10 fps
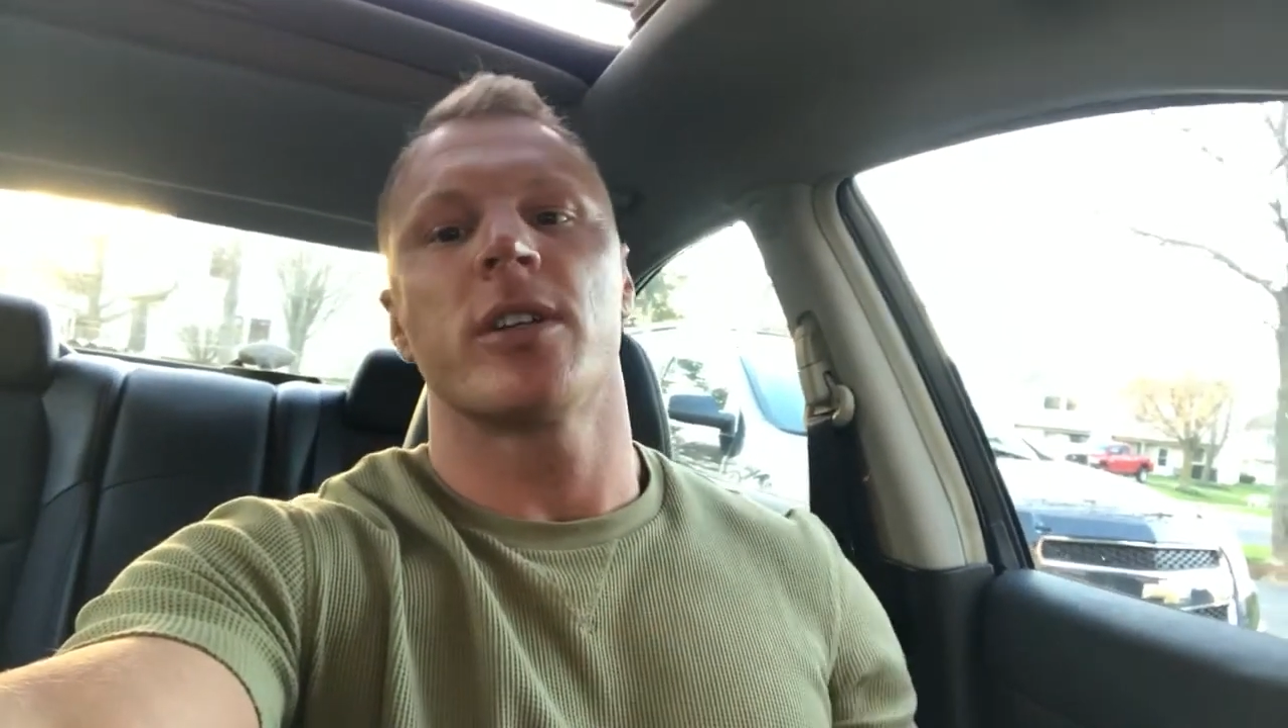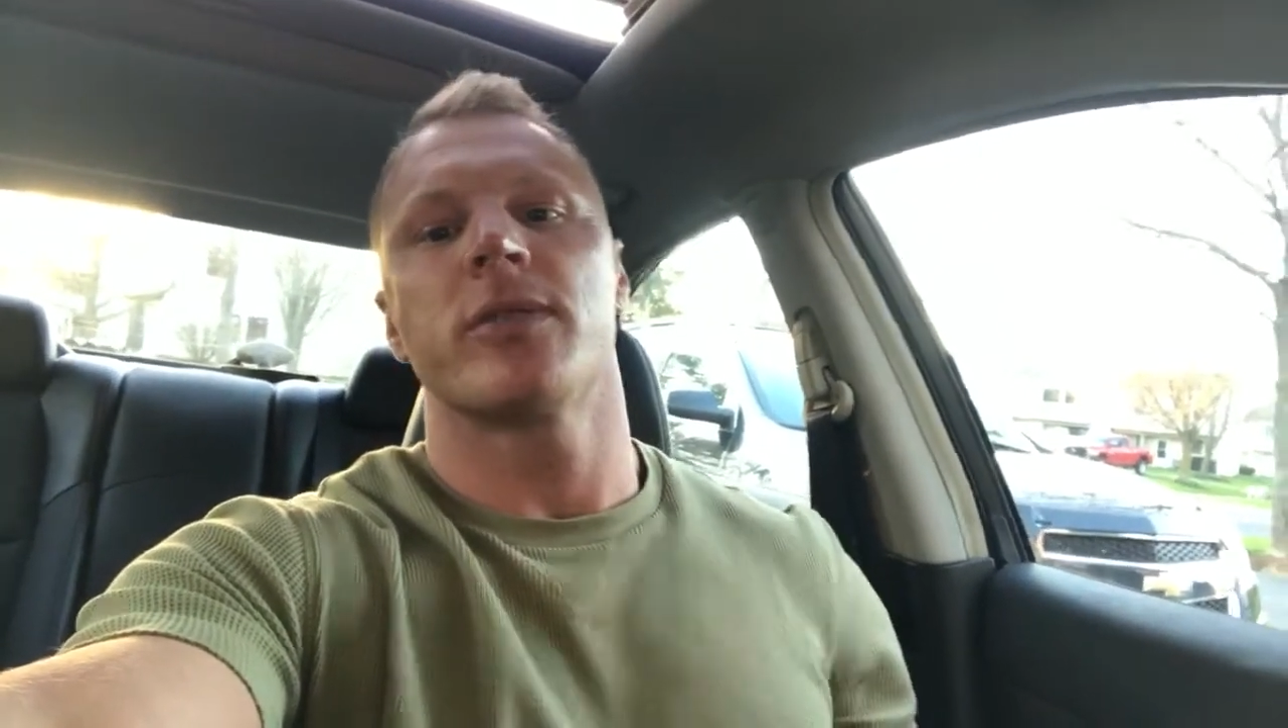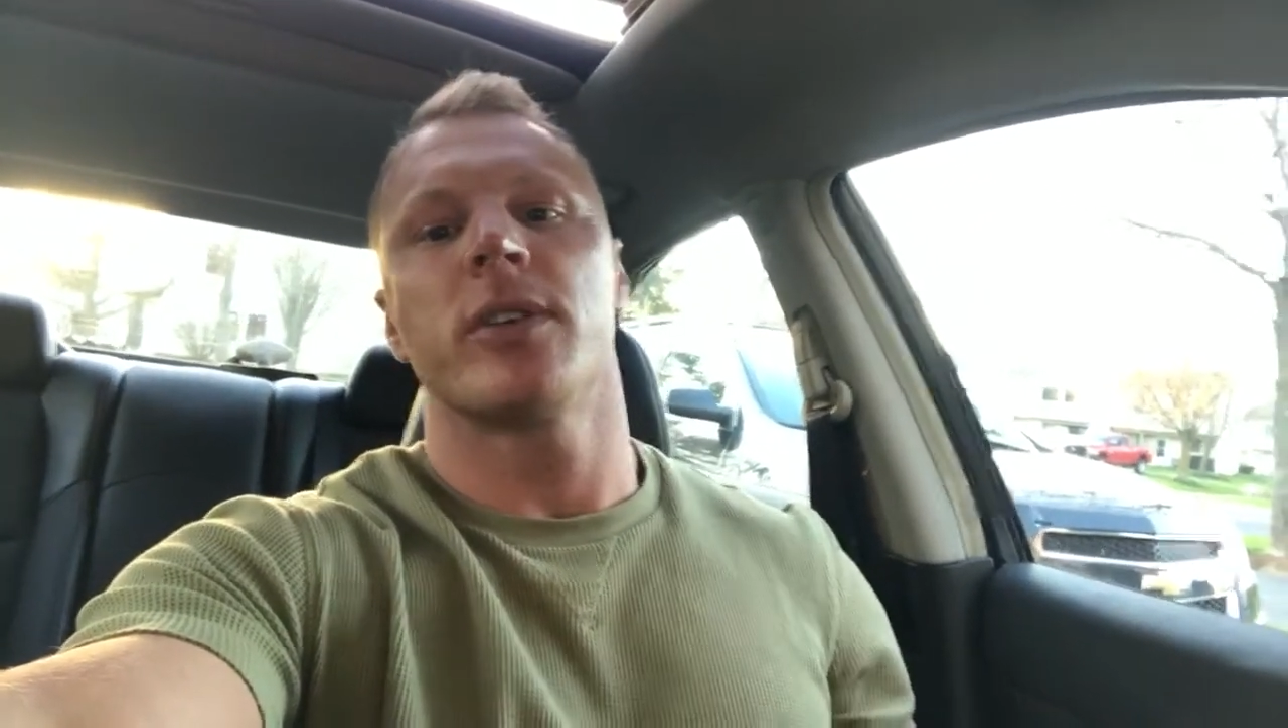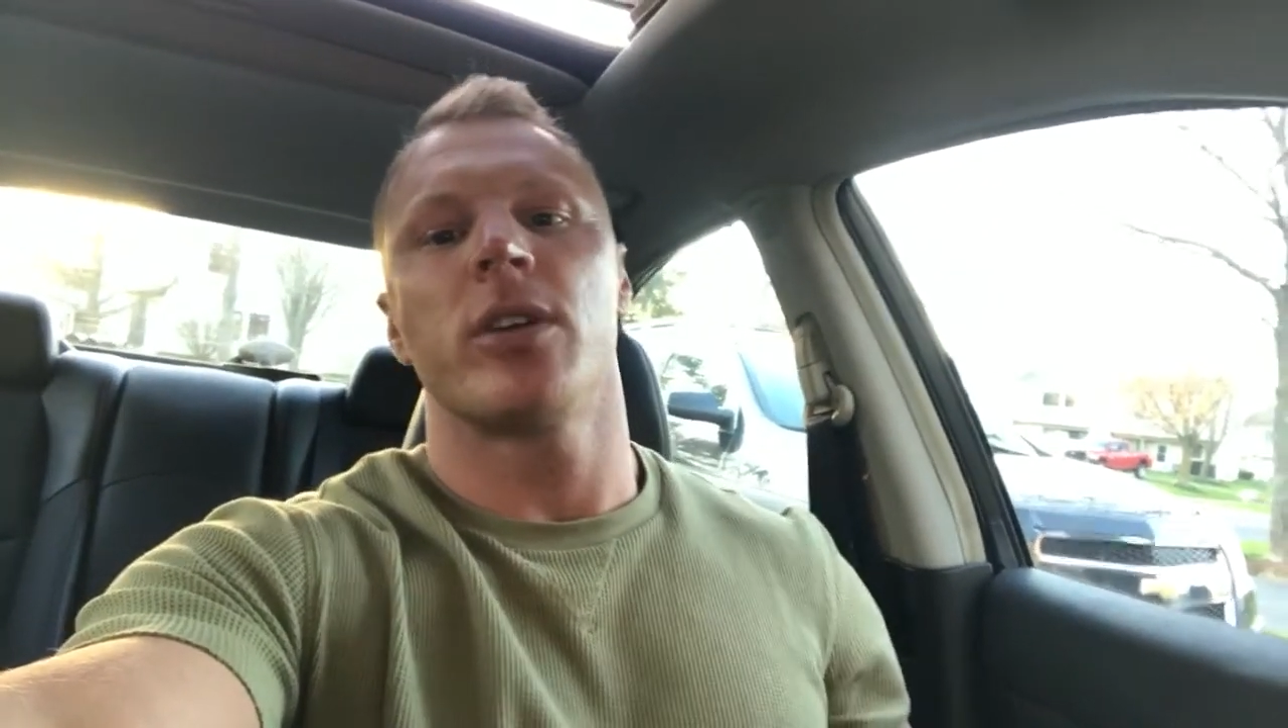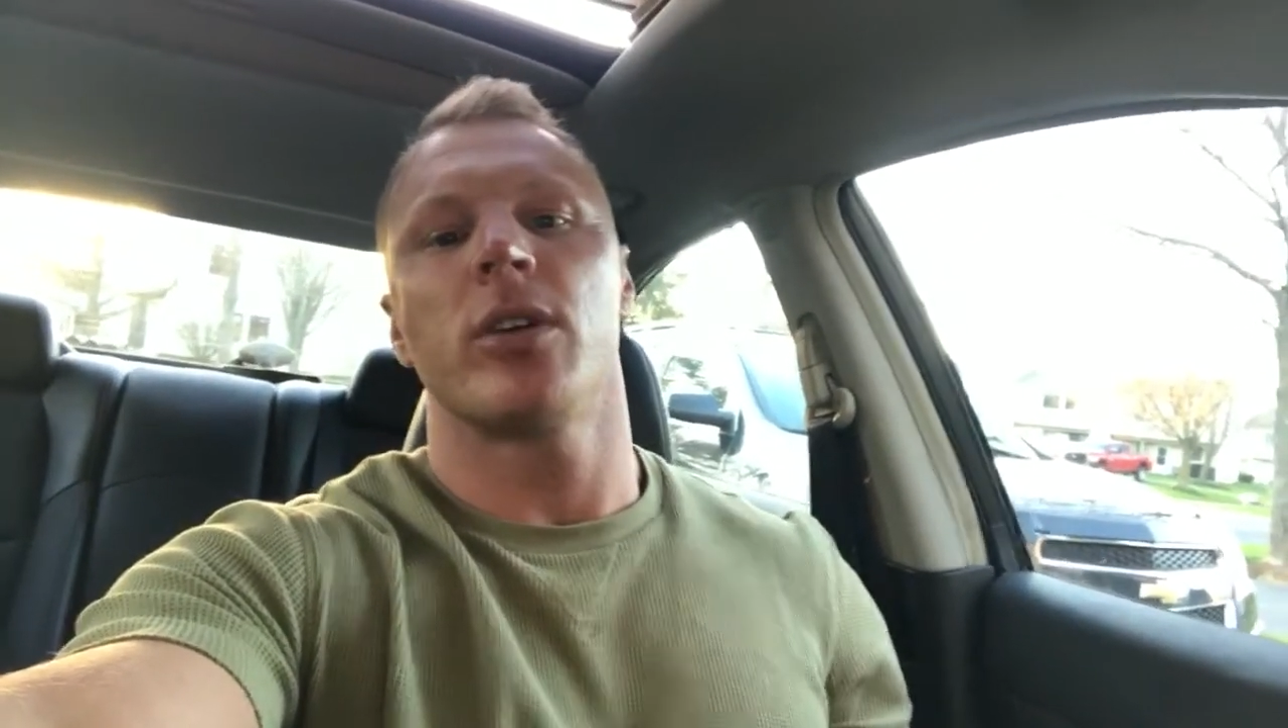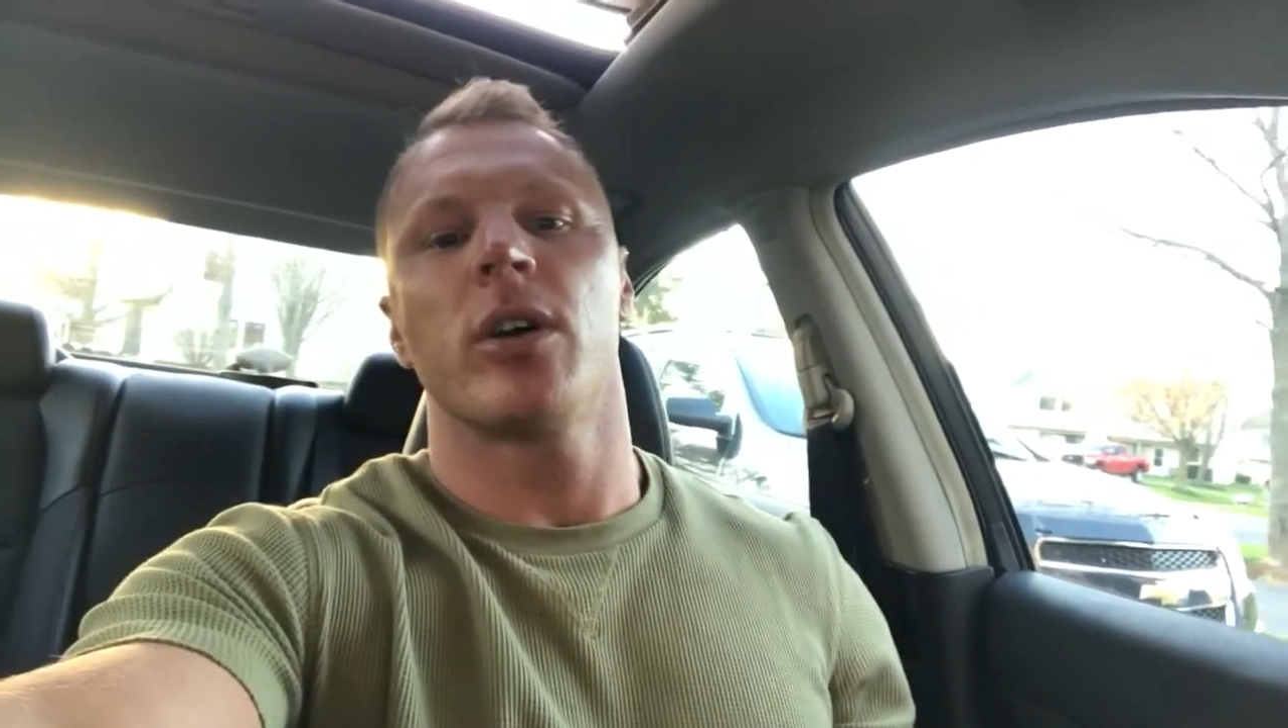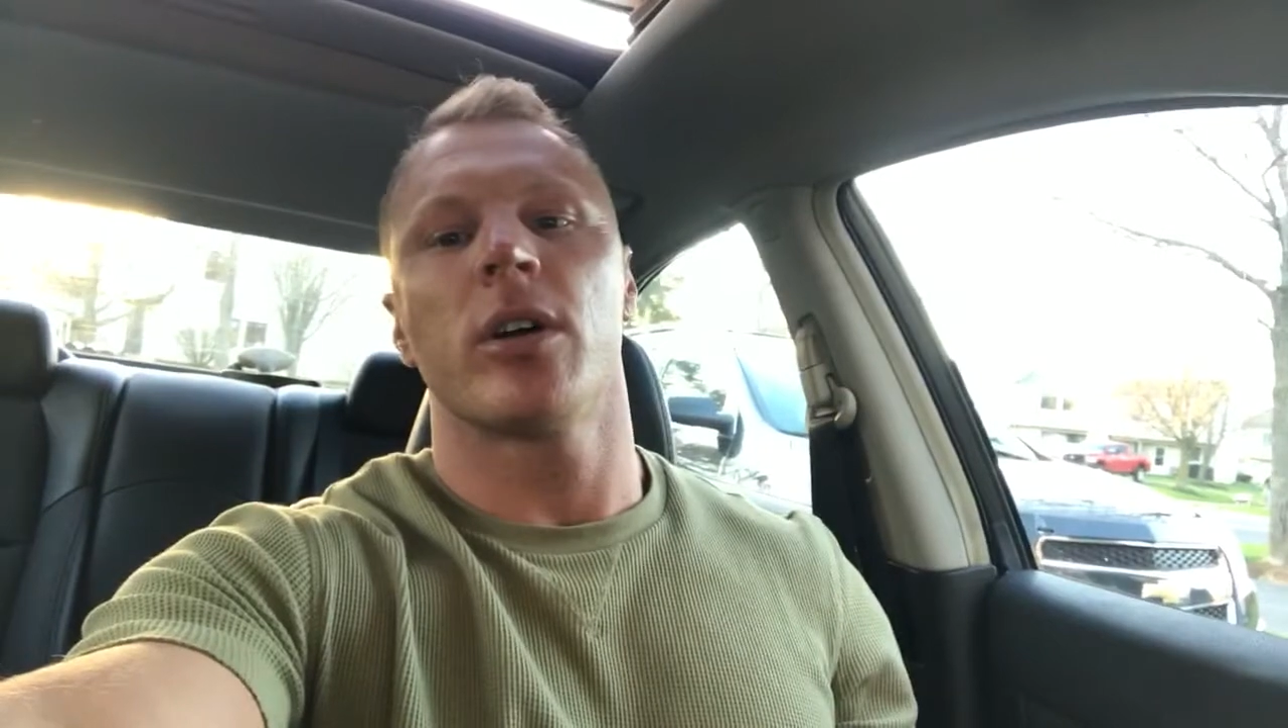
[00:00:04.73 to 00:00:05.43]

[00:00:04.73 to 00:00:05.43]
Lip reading: this video.